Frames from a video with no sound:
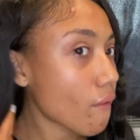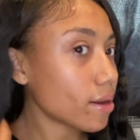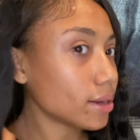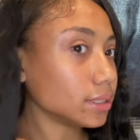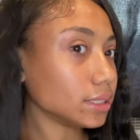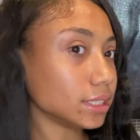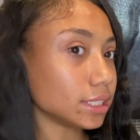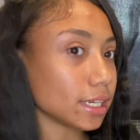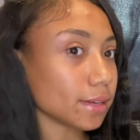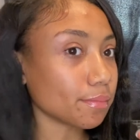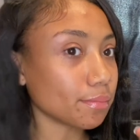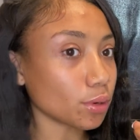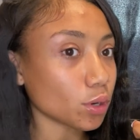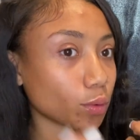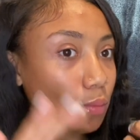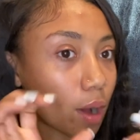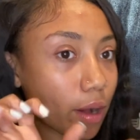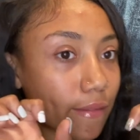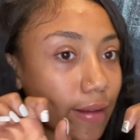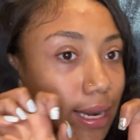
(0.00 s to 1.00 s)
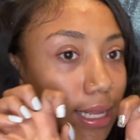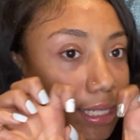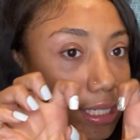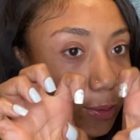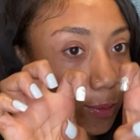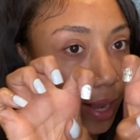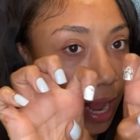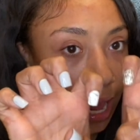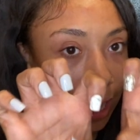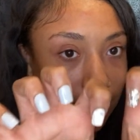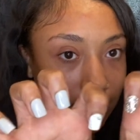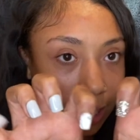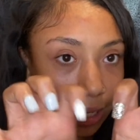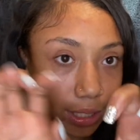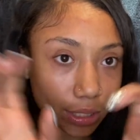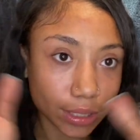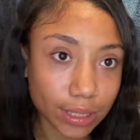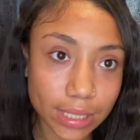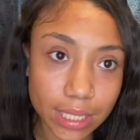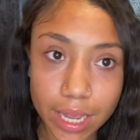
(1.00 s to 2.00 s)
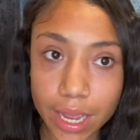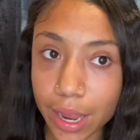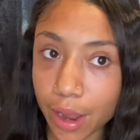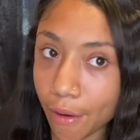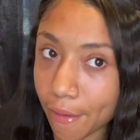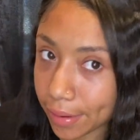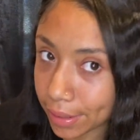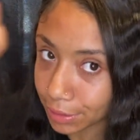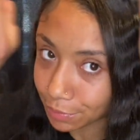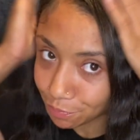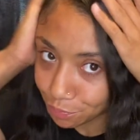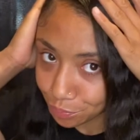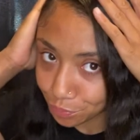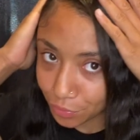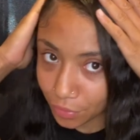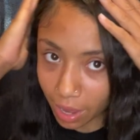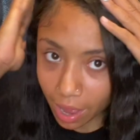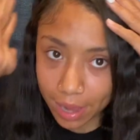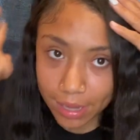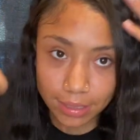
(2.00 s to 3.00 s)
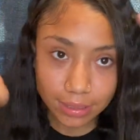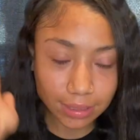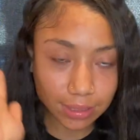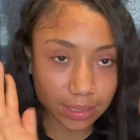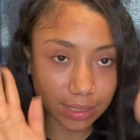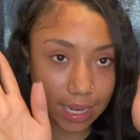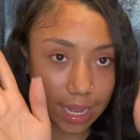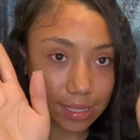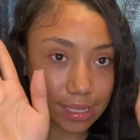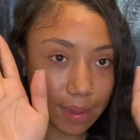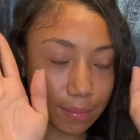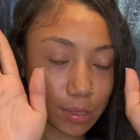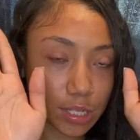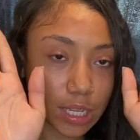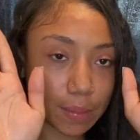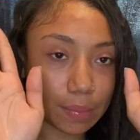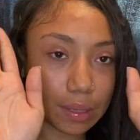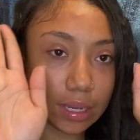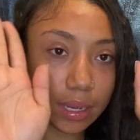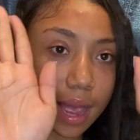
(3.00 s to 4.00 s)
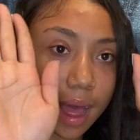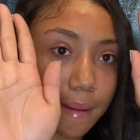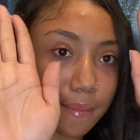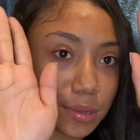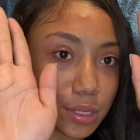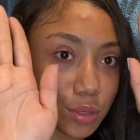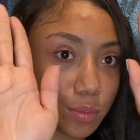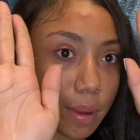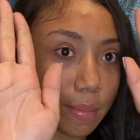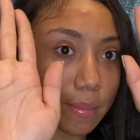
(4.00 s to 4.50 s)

And then boom, alrighty, so we got nails here. Next time you see me, I'll be doing my